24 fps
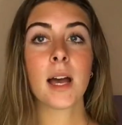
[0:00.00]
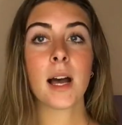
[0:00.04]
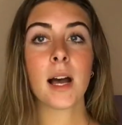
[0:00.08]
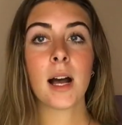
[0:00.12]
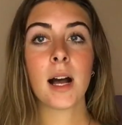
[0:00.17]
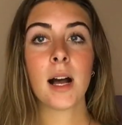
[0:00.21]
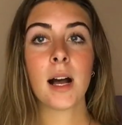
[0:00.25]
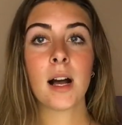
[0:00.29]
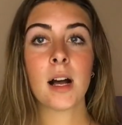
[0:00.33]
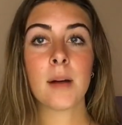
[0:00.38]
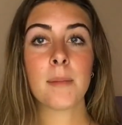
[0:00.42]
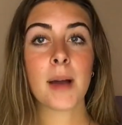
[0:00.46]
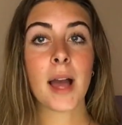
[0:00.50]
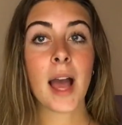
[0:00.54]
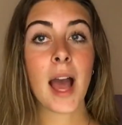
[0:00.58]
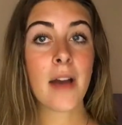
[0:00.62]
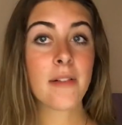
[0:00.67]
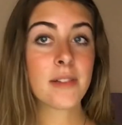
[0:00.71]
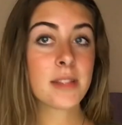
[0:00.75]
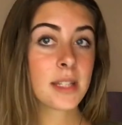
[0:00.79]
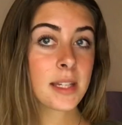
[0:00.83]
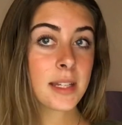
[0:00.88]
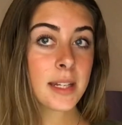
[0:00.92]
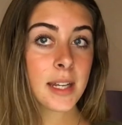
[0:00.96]
I
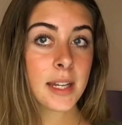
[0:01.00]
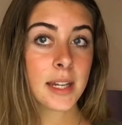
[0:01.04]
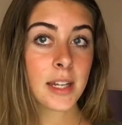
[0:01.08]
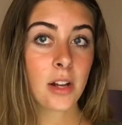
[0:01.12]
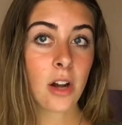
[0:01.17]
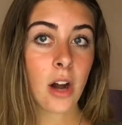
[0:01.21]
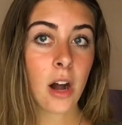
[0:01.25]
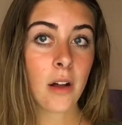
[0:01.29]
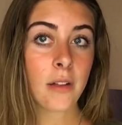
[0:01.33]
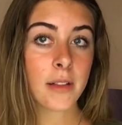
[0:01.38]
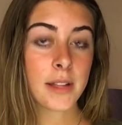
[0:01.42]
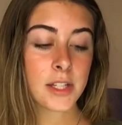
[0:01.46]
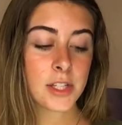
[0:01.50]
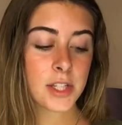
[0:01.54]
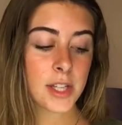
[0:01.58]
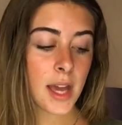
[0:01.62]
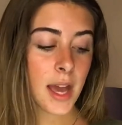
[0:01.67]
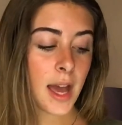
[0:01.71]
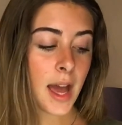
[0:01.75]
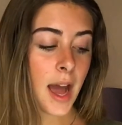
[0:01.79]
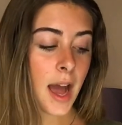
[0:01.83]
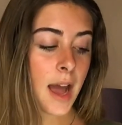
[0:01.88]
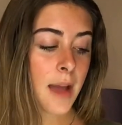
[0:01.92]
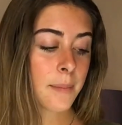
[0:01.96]
haven't done any college
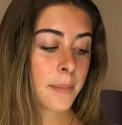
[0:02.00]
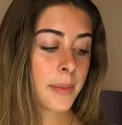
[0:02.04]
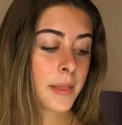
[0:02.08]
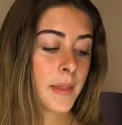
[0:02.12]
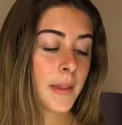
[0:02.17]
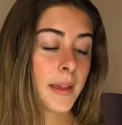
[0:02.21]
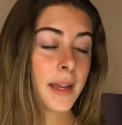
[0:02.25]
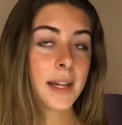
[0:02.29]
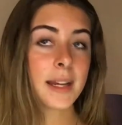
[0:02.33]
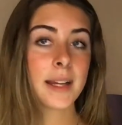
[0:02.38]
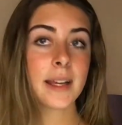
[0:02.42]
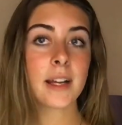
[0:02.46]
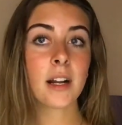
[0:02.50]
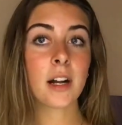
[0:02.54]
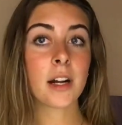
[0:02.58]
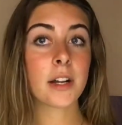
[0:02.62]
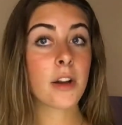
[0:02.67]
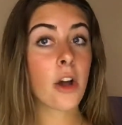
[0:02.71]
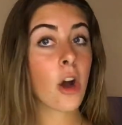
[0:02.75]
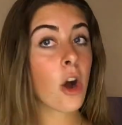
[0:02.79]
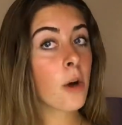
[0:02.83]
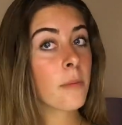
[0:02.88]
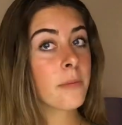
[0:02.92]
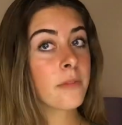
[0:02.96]
yet. I'm planning on
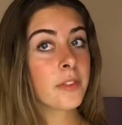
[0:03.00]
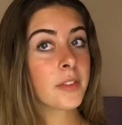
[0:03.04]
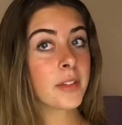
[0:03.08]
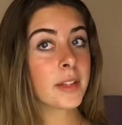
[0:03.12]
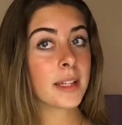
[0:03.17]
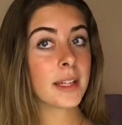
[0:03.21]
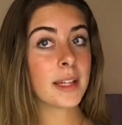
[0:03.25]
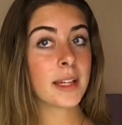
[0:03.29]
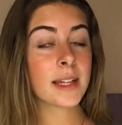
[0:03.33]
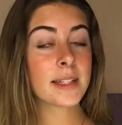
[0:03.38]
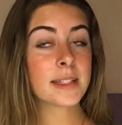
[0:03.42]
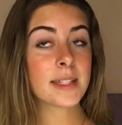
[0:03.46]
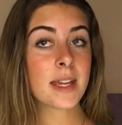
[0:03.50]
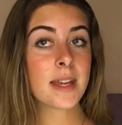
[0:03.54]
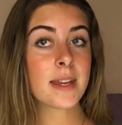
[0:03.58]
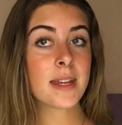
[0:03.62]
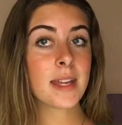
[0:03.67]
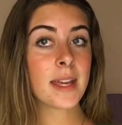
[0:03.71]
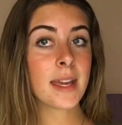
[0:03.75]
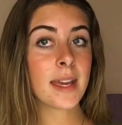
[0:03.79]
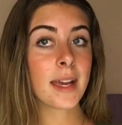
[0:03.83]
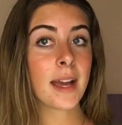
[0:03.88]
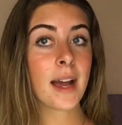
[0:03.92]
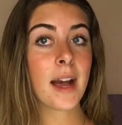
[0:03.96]
hopefully
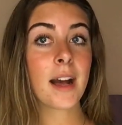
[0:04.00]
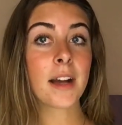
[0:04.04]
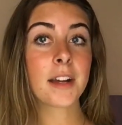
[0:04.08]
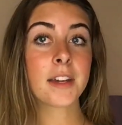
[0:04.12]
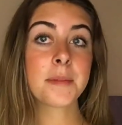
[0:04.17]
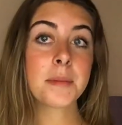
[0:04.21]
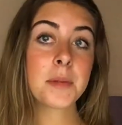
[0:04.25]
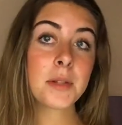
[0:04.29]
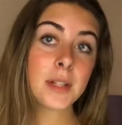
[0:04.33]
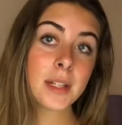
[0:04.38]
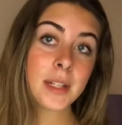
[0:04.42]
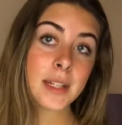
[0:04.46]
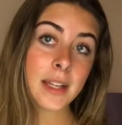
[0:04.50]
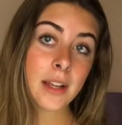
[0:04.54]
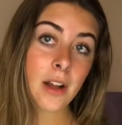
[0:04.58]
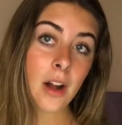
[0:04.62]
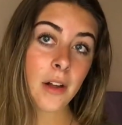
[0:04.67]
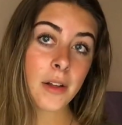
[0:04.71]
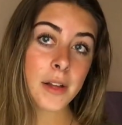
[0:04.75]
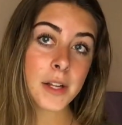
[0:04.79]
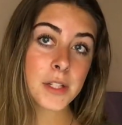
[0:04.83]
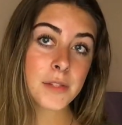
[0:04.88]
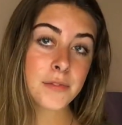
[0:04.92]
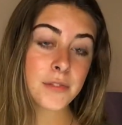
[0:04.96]
attending a community
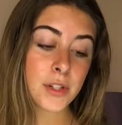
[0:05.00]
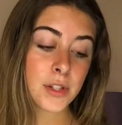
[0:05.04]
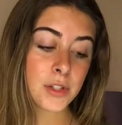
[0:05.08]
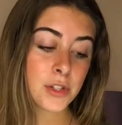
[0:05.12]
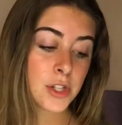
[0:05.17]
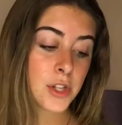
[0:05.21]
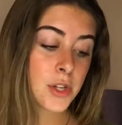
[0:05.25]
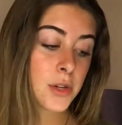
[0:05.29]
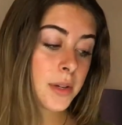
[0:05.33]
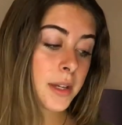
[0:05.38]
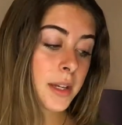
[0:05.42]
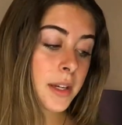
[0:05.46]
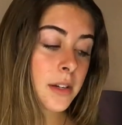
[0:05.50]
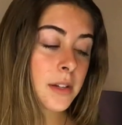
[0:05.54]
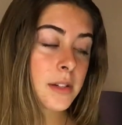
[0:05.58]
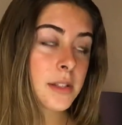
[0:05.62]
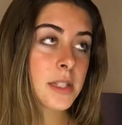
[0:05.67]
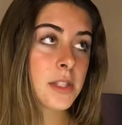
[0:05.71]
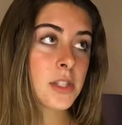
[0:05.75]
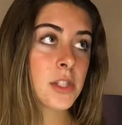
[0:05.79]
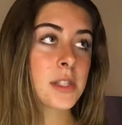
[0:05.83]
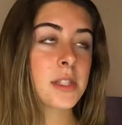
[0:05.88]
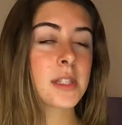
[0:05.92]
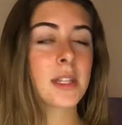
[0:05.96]
college for 2
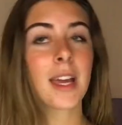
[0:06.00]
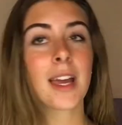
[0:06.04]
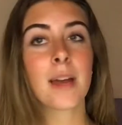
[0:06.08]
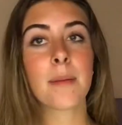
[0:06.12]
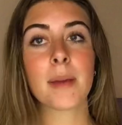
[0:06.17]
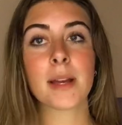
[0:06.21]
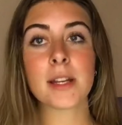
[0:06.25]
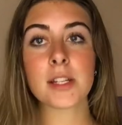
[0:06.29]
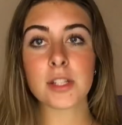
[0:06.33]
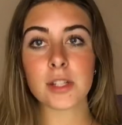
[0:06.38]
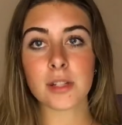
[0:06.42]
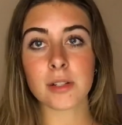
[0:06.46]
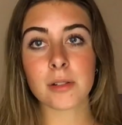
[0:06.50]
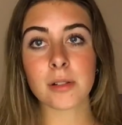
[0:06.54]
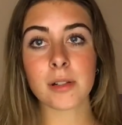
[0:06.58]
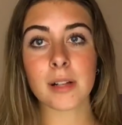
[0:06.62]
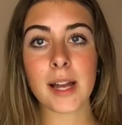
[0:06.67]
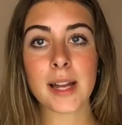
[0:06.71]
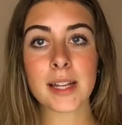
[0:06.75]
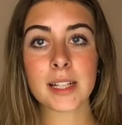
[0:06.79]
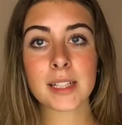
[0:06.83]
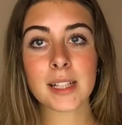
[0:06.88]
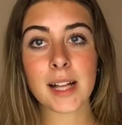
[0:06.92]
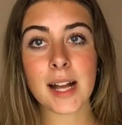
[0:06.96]
years just to get my general
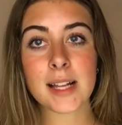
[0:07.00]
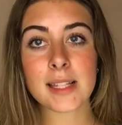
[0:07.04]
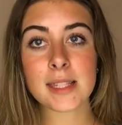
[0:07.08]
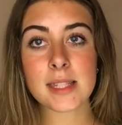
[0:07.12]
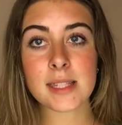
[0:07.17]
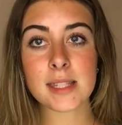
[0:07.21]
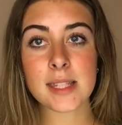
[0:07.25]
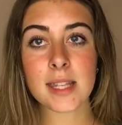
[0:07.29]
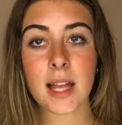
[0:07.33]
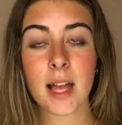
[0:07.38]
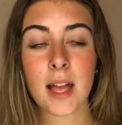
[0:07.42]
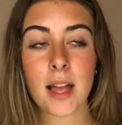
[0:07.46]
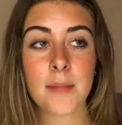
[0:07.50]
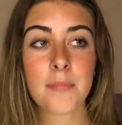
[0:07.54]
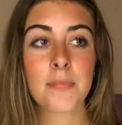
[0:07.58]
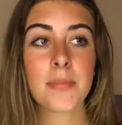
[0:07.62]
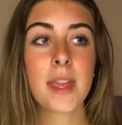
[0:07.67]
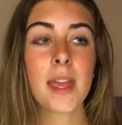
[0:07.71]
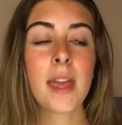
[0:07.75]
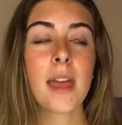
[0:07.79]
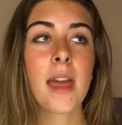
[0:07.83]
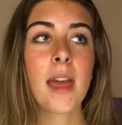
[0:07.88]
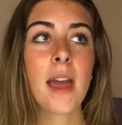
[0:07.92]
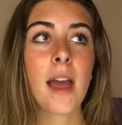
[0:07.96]
ed classes done.
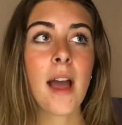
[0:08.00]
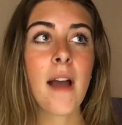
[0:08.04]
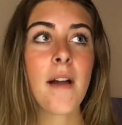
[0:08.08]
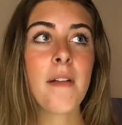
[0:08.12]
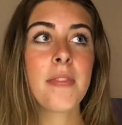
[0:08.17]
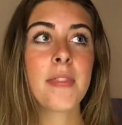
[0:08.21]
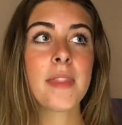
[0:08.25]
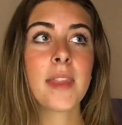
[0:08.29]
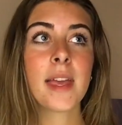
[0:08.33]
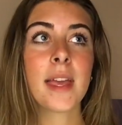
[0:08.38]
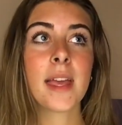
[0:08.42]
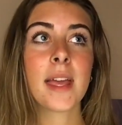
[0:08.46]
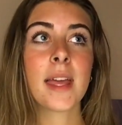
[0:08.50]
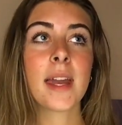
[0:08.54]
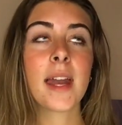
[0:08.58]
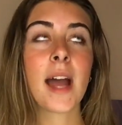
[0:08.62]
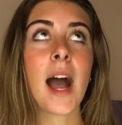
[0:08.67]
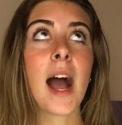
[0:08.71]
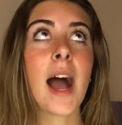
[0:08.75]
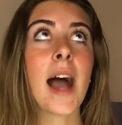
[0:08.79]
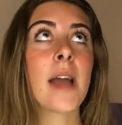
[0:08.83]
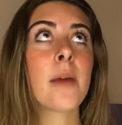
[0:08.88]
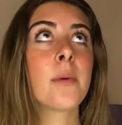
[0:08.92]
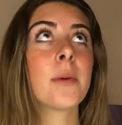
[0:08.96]
And then
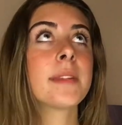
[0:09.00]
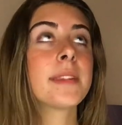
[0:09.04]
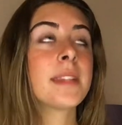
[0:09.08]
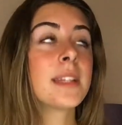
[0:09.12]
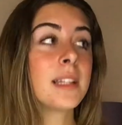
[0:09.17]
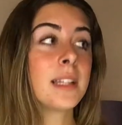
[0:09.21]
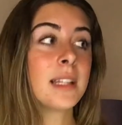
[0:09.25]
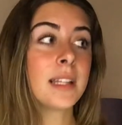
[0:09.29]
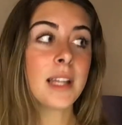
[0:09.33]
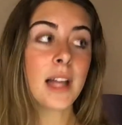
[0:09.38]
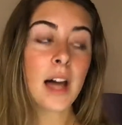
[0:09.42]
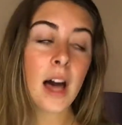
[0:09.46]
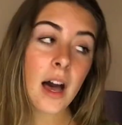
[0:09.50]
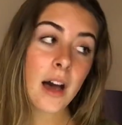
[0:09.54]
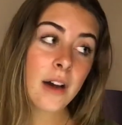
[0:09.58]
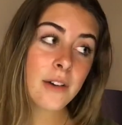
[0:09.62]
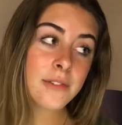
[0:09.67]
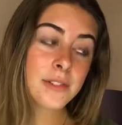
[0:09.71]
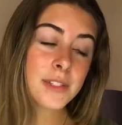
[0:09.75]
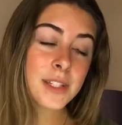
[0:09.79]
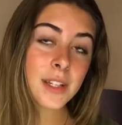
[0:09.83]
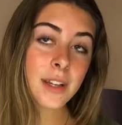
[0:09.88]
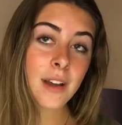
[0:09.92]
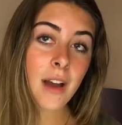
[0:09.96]
I would love
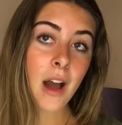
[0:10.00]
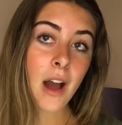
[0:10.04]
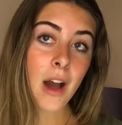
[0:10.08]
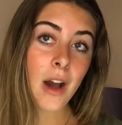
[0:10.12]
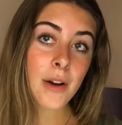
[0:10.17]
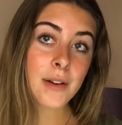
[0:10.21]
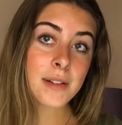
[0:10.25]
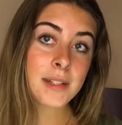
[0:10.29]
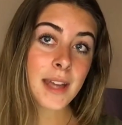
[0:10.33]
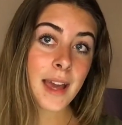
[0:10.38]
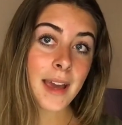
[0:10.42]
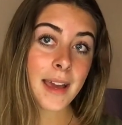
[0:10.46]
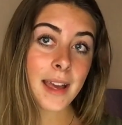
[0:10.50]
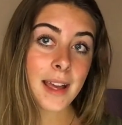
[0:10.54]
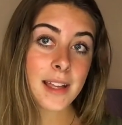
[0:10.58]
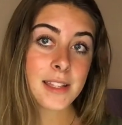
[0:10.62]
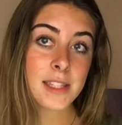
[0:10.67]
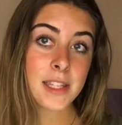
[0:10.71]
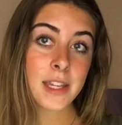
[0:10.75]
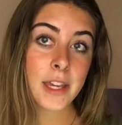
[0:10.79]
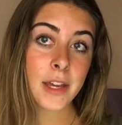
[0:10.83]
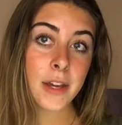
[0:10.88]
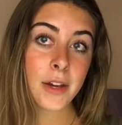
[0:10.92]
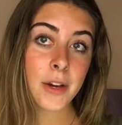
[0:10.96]
to go to
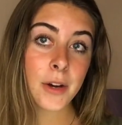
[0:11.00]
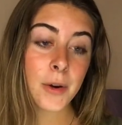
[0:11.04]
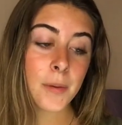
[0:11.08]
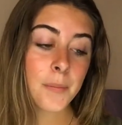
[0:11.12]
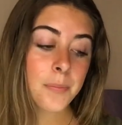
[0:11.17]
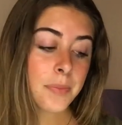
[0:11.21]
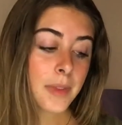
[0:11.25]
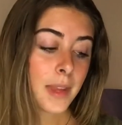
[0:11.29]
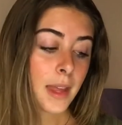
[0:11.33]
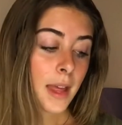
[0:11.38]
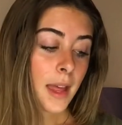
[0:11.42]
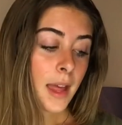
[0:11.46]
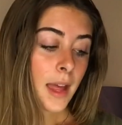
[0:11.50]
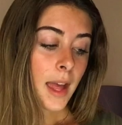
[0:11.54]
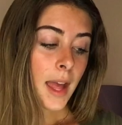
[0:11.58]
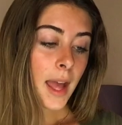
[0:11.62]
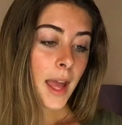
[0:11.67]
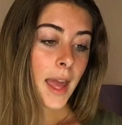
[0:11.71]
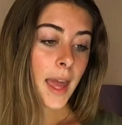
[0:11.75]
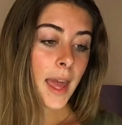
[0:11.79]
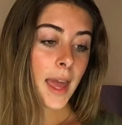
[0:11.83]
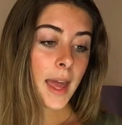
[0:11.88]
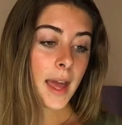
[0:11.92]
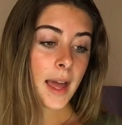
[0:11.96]
ASU
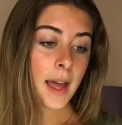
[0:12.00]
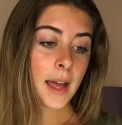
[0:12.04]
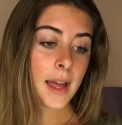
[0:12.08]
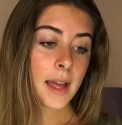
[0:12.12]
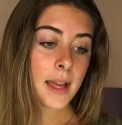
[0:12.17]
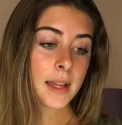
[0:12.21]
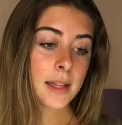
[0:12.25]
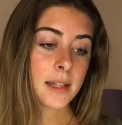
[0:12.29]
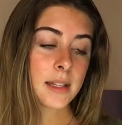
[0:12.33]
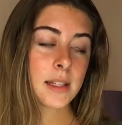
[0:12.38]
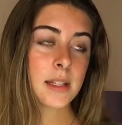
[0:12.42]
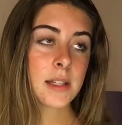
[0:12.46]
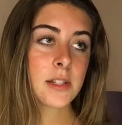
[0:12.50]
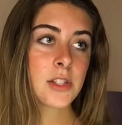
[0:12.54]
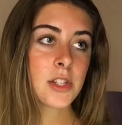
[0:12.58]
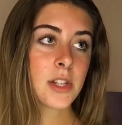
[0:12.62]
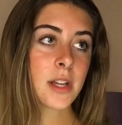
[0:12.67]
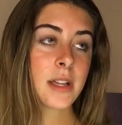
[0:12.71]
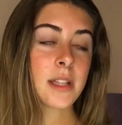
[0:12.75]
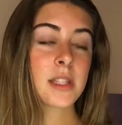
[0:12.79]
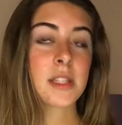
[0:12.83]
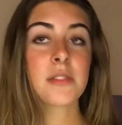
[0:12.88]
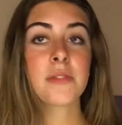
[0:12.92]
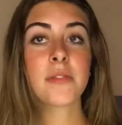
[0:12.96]
and
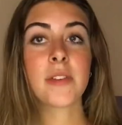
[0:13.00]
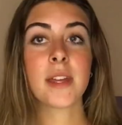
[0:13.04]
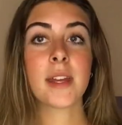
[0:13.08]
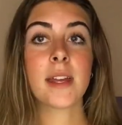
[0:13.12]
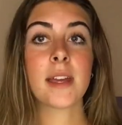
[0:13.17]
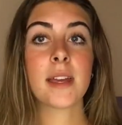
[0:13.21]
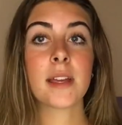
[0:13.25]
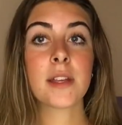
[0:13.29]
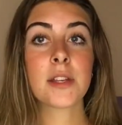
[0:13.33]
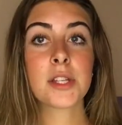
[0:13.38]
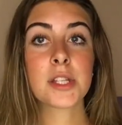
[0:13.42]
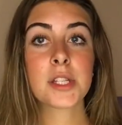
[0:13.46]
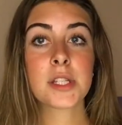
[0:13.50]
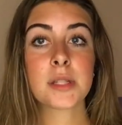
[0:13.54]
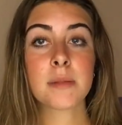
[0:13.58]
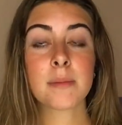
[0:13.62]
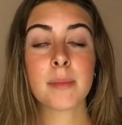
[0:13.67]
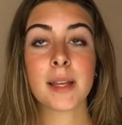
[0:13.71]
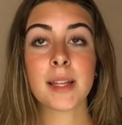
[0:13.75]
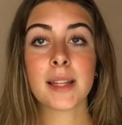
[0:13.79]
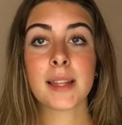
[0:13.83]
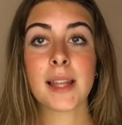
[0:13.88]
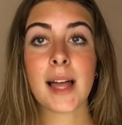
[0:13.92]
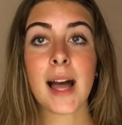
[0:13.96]
just finish
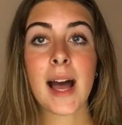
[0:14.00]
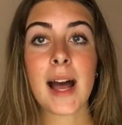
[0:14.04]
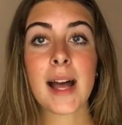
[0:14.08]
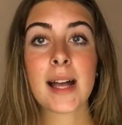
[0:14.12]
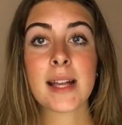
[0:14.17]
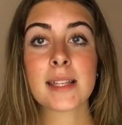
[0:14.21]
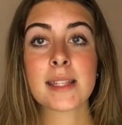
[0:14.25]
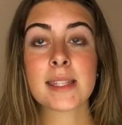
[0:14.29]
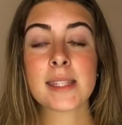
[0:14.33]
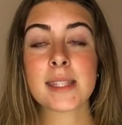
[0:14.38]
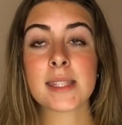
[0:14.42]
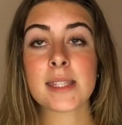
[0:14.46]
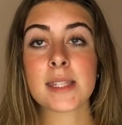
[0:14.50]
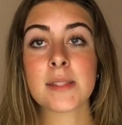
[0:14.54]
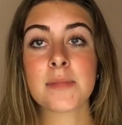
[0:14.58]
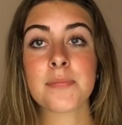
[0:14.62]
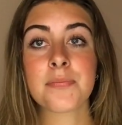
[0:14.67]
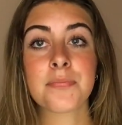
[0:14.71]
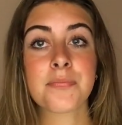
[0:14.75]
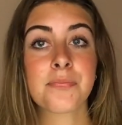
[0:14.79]
my last